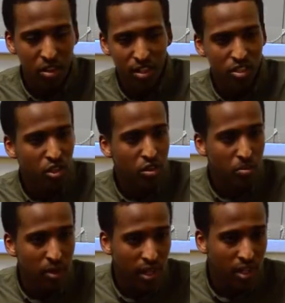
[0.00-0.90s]
think it's nothing
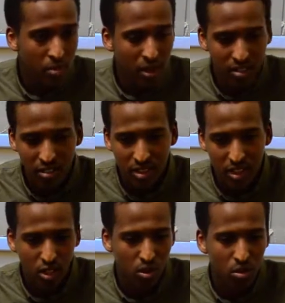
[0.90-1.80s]
big and he might just say,
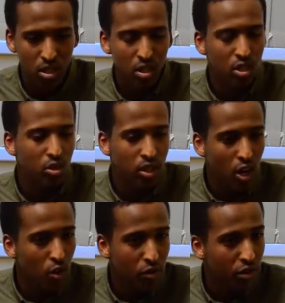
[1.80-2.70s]
you know, you know, get
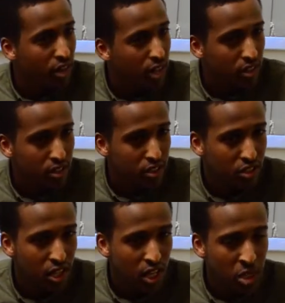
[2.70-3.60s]
over it, and just,
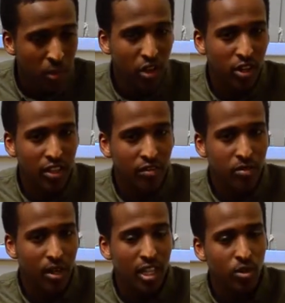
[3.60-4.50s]
you might not give him
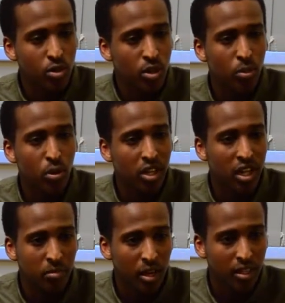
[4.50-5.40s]
the actual support that
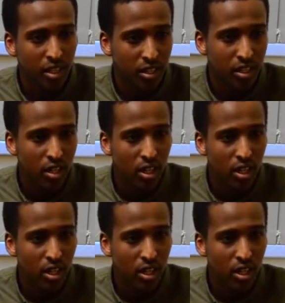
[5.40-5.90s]
he might need.